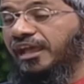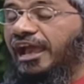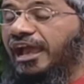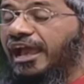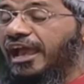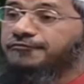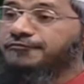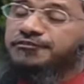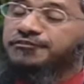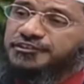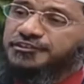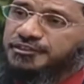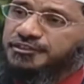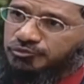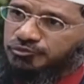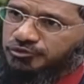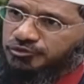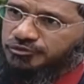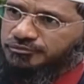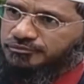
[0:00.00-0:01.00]
And
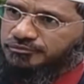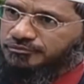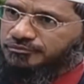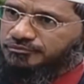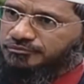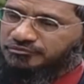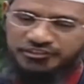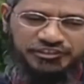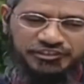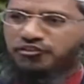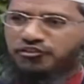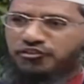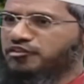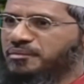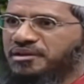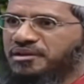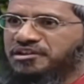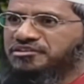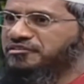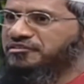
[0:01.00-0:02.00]
furthermore, this is one of the
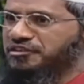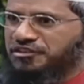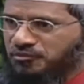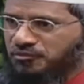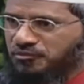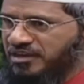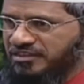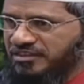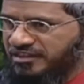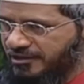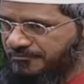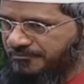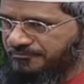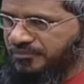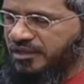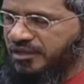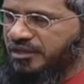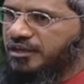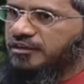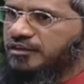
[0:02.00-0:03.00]
major reasons why it's haram.
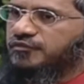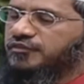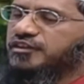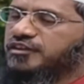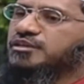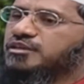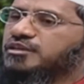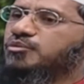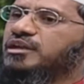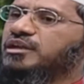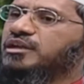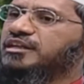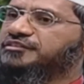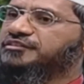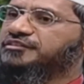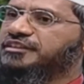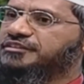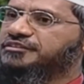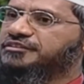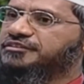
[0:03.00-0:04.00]
Furthermore, Allah
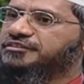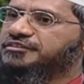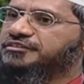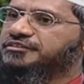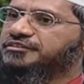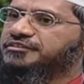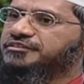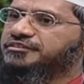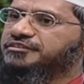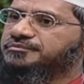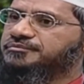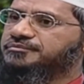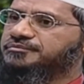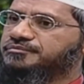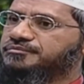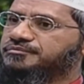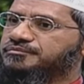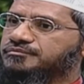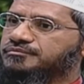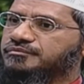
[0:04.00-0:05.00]
says
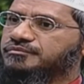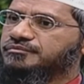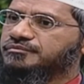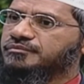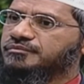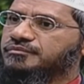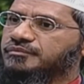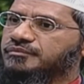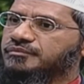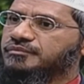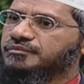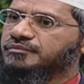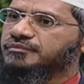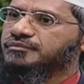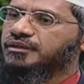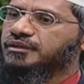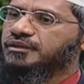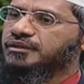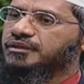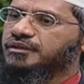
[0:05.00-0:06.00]

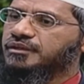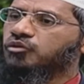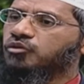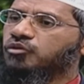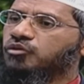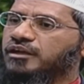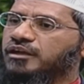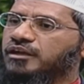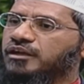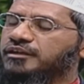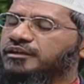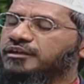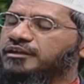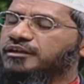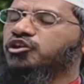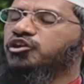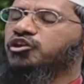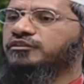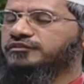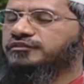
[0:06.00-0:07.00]
in the Quran, in Surah
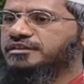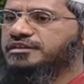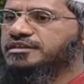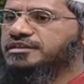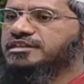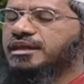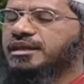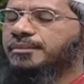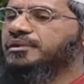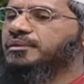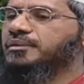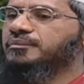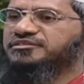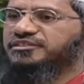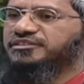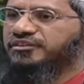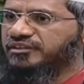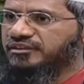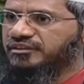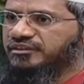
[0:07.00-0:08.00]
Al-Araf, chapter number
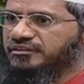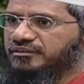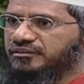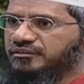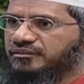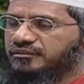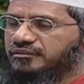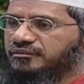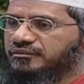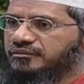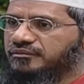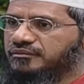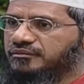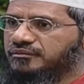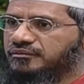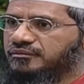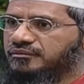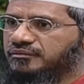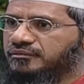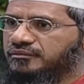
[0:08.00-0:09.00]
seven,
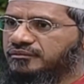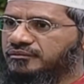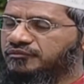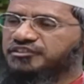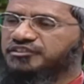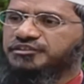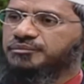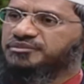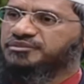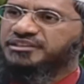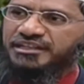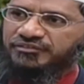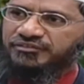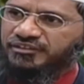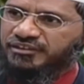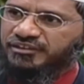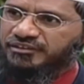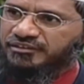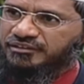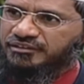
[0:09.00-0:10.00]
verse number
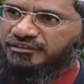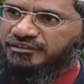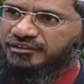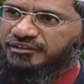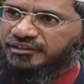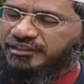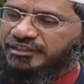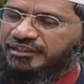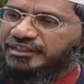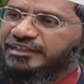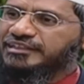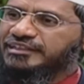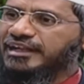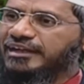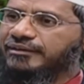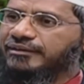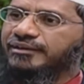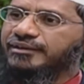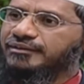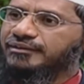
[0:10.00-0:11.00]
thirty-one, eat and
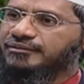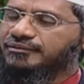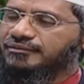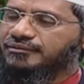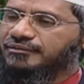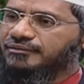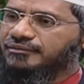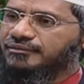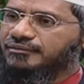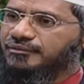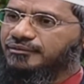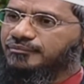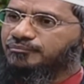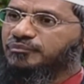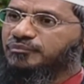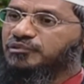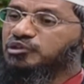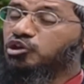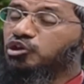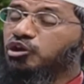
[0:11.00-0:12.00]
drink,
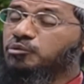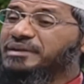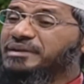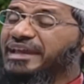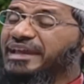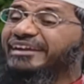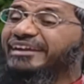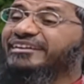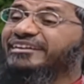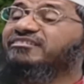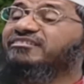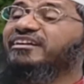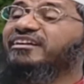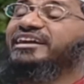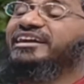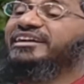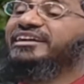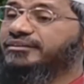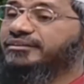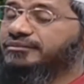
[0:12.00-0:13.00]
but do not be
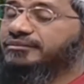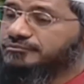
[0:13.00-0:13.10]
extravagant.